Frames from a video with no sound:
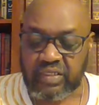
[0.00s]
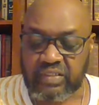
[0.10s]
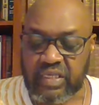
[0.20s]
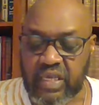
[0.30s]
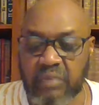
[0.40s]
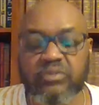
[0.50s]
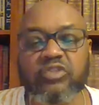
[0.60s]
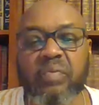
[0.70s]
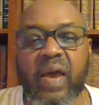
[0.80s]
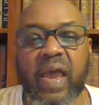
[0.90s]
that comes to
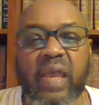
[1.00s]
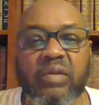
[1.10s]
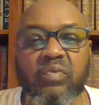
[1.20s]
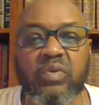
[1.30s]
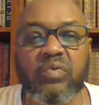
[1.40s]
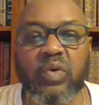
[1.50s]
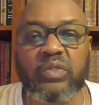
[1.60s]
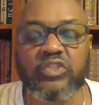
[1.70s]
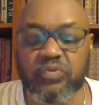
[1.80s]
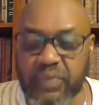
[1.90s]
mind when
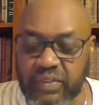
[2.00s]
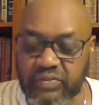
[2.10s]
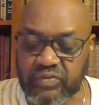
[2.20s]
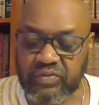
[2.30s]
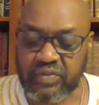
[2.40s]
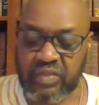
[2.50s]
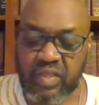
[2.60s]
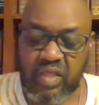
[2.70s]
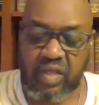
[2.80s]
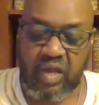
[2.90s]
one speaks
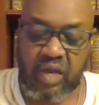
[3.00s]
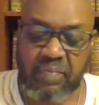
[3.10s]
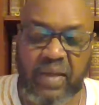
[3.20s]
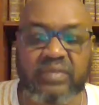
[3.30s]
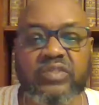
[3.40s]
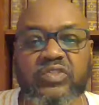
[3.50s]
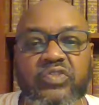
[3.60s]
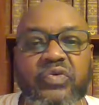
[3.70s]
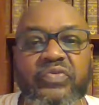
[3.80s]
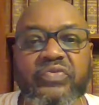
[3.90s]
about the
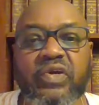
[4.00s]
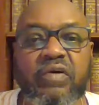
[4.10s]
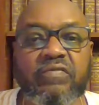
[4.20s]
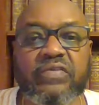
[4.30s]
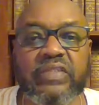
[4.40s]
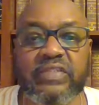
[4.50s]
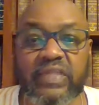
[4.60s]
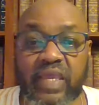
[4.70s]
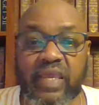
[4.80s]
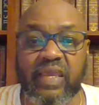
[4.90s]
church of
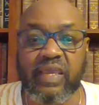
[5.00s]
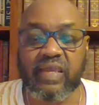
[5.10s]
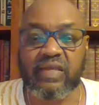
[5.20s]
today.